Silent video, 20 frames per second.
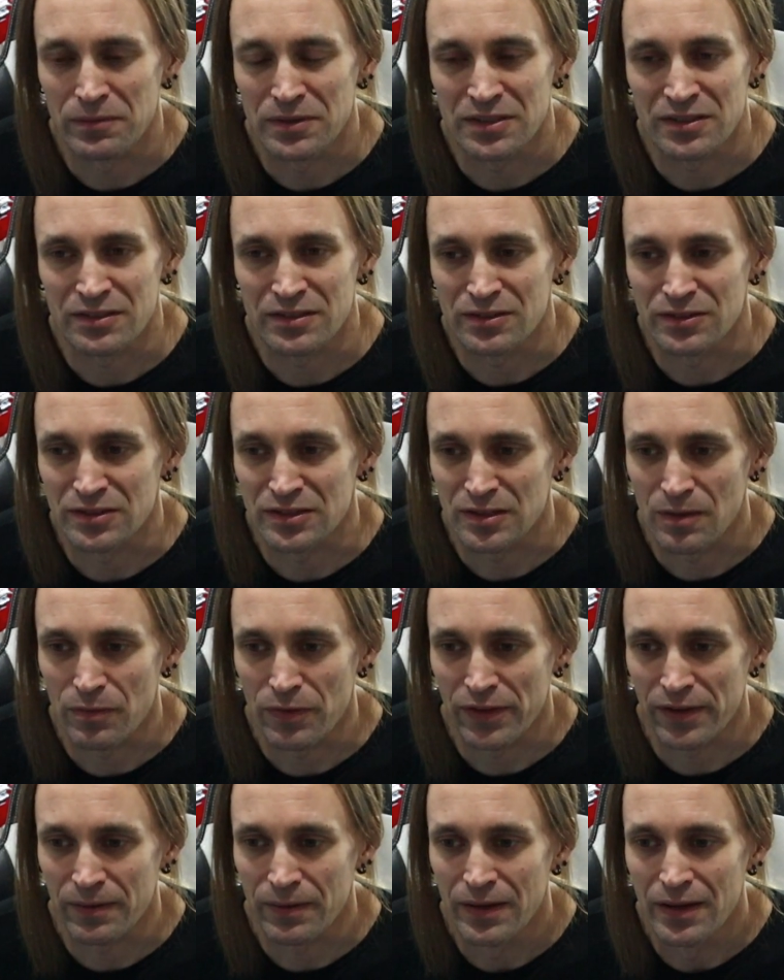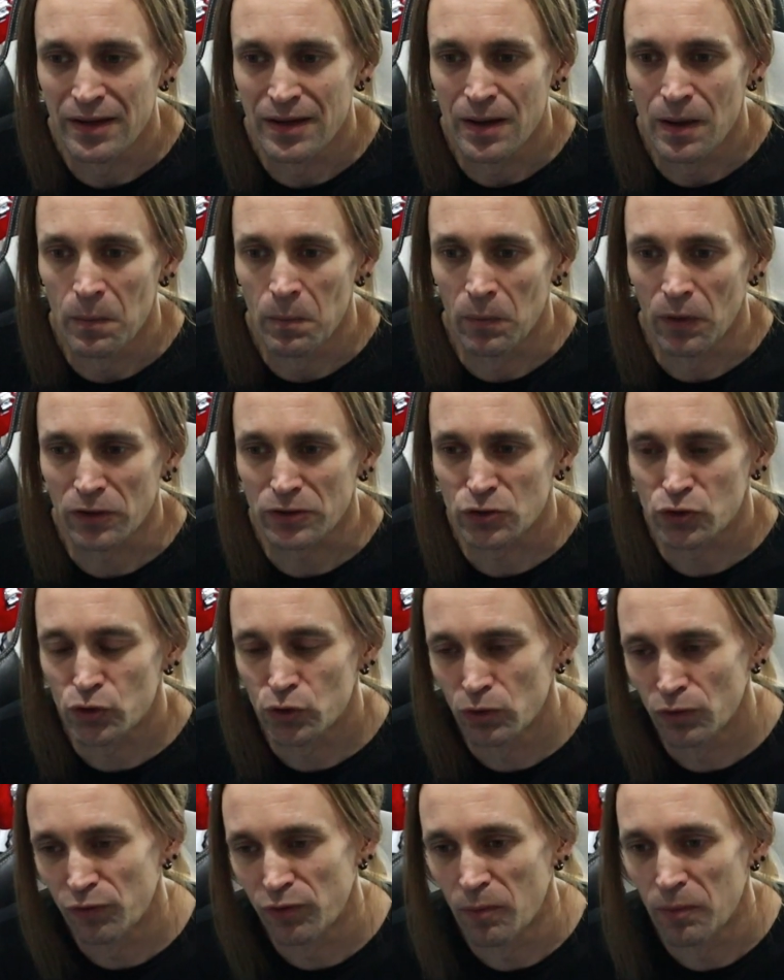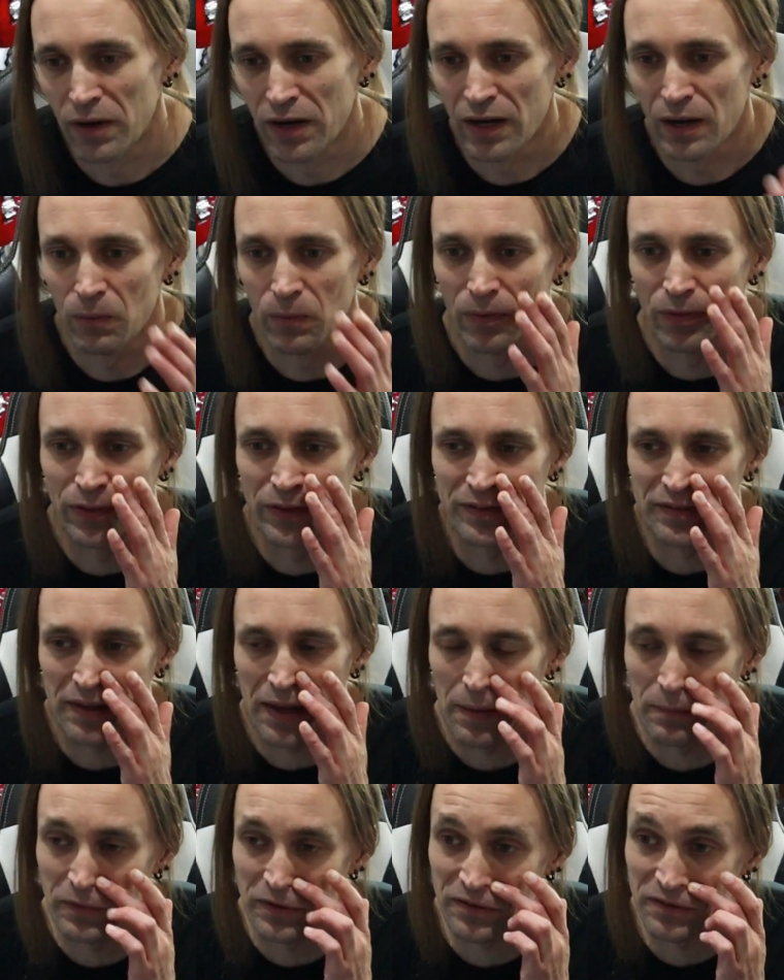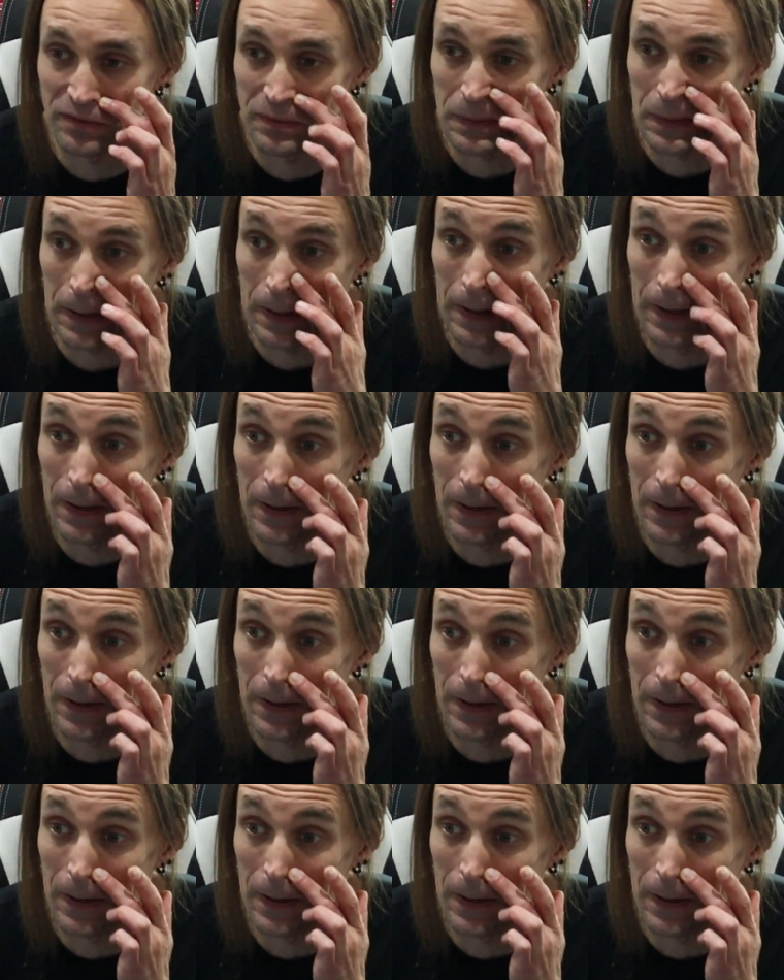Amazon or something. I'm not too familiar with these Amazon